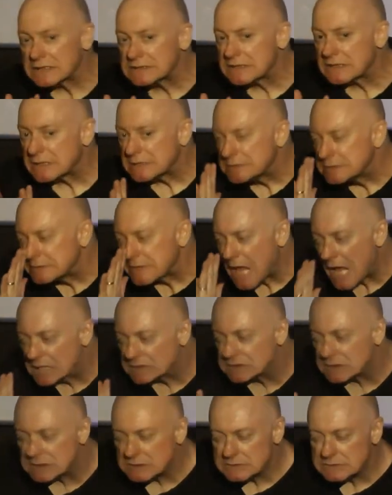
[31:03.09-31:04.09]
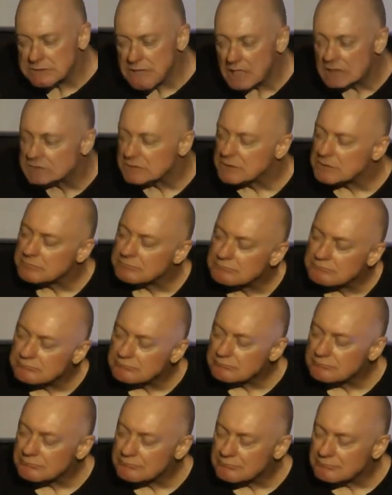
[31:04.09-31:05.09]
Joseph's testing them in this
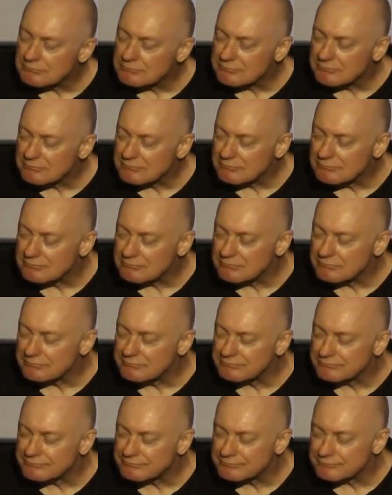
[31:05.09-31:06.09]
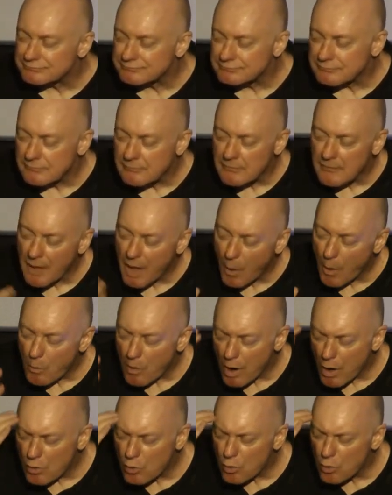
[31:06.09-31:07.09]
moment. He wants to know, is there
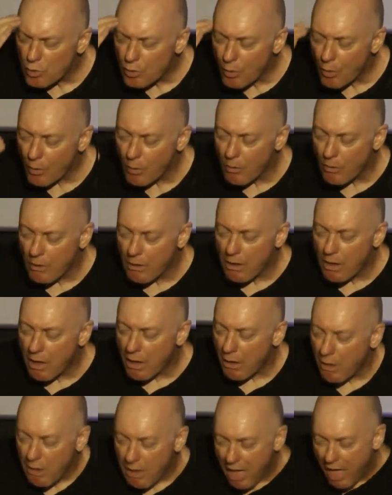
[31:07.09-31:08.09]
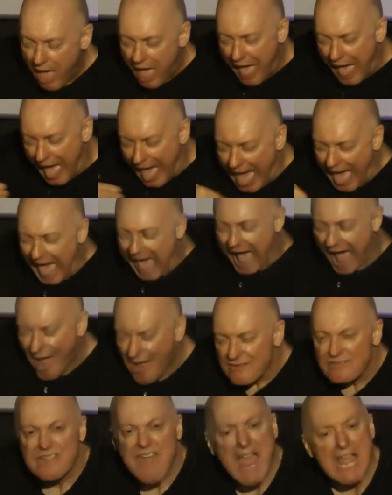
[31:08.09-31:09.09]
change in these brothers?
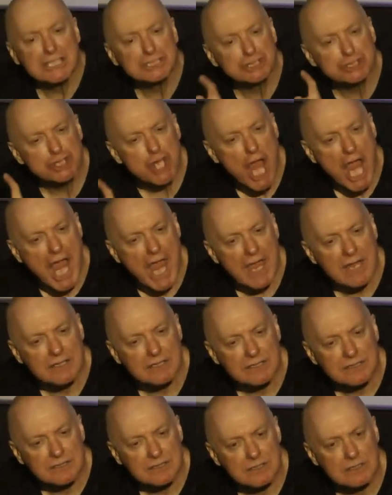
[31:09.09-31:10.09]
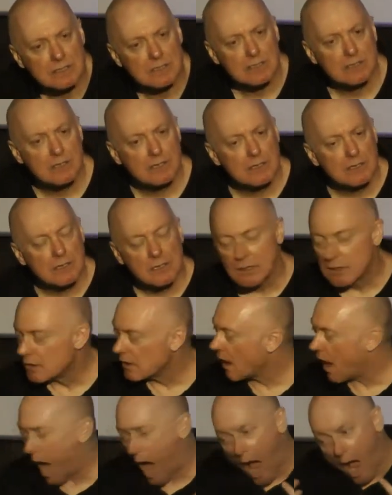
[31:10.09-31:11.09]
Before there can be
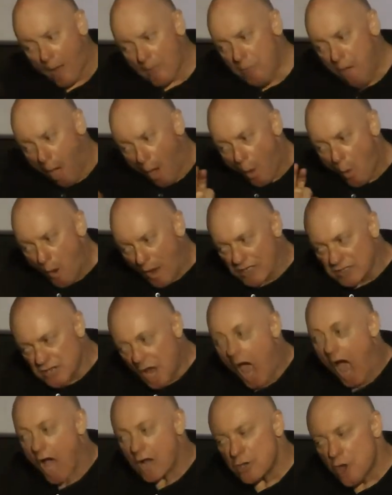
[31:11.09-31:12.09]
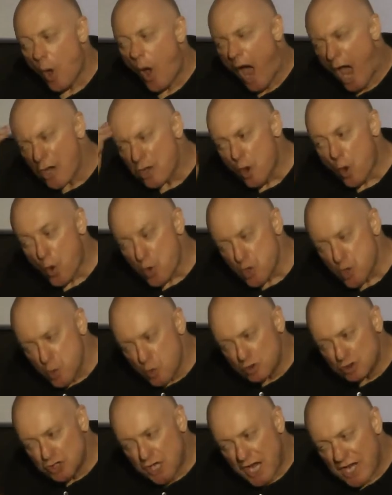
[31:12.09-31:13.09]
reconciliation, he has to know that there's
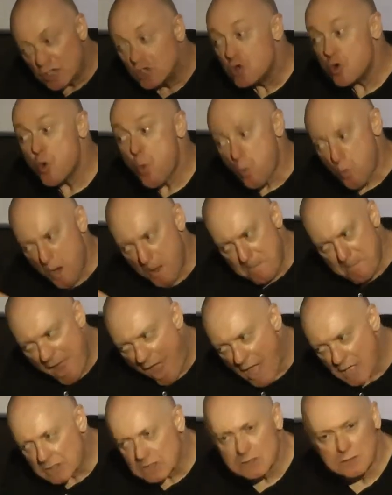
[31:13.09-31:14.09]
repentance of some kind.